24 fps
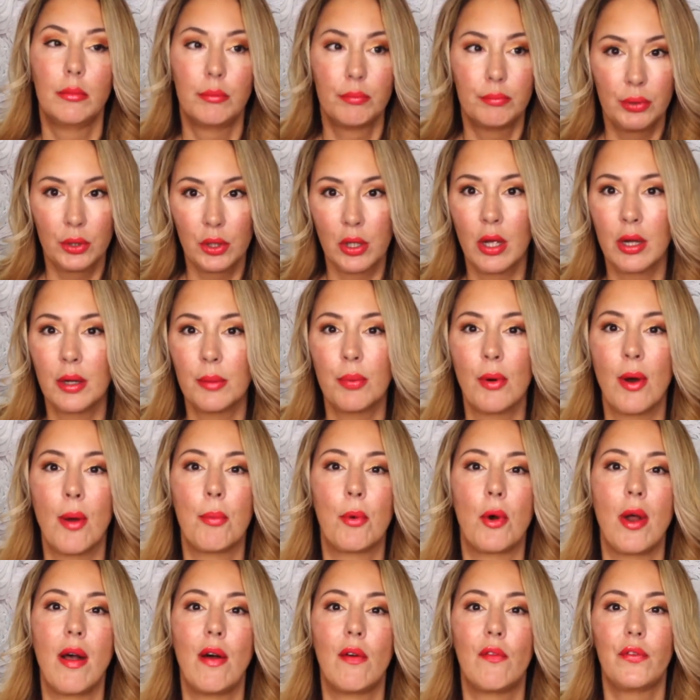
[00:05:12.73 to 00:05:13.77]
put on a
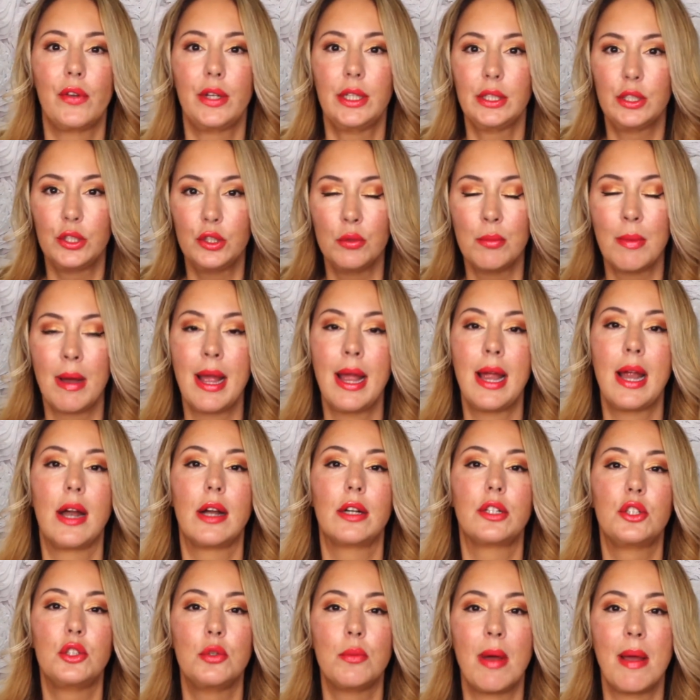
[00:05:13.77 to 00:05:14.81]
proper outfit, do my
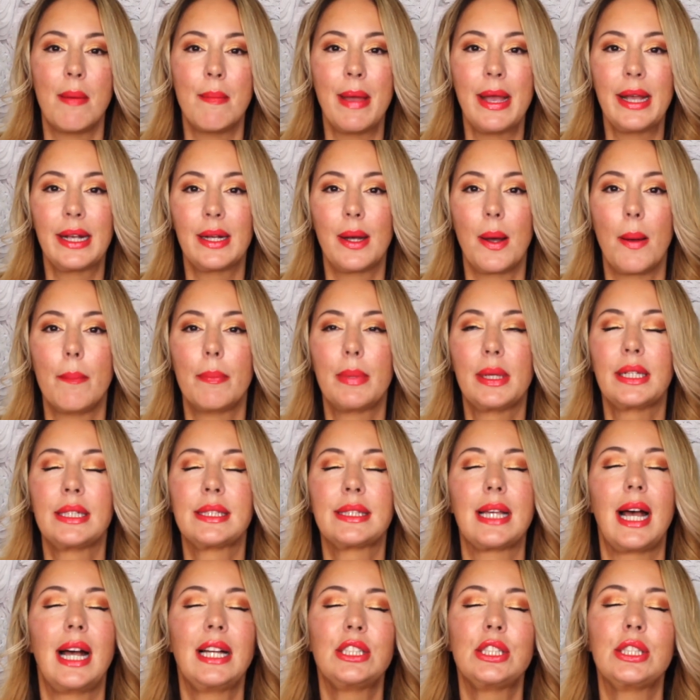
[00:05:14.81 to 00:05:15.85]
hair, do my makeup, because
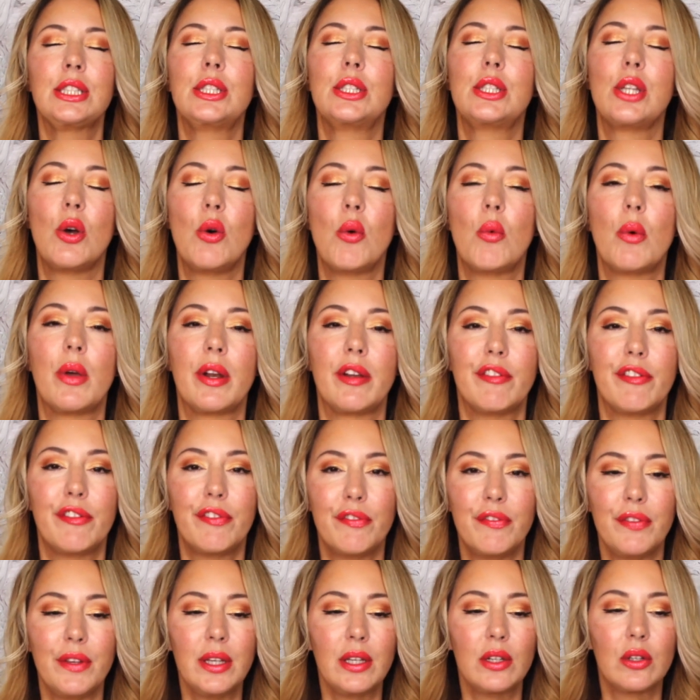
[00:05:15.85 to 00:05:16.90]
I just don't want to
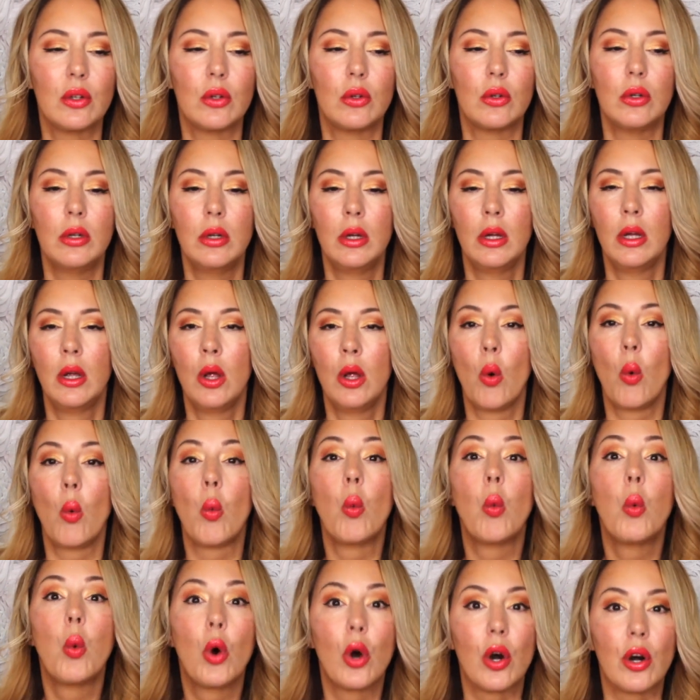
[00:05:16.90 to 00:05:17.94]
feel
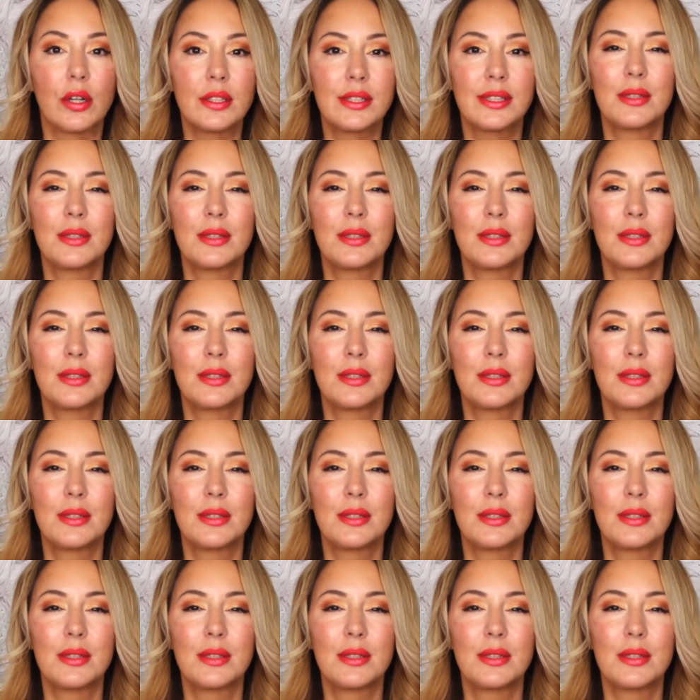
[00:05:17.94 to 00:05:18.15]
worse.